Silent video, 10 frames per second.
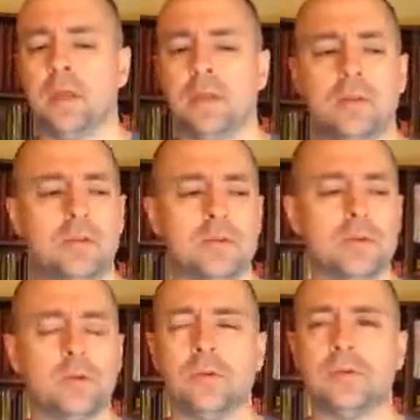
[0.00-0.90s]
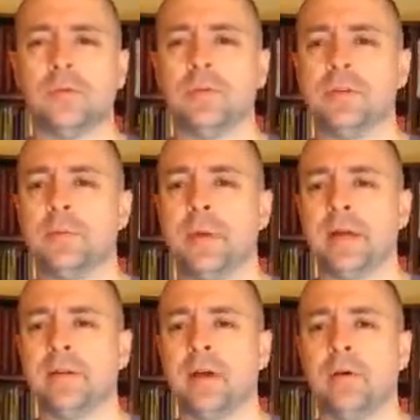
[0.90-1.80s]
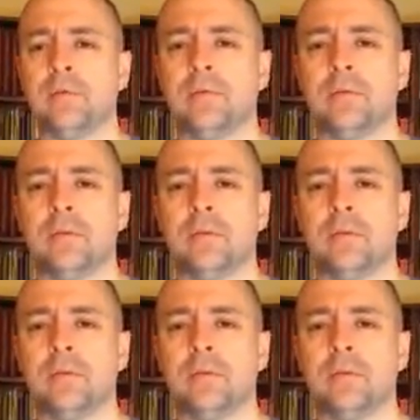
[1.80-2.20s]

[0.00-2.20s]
there's no reason to back down.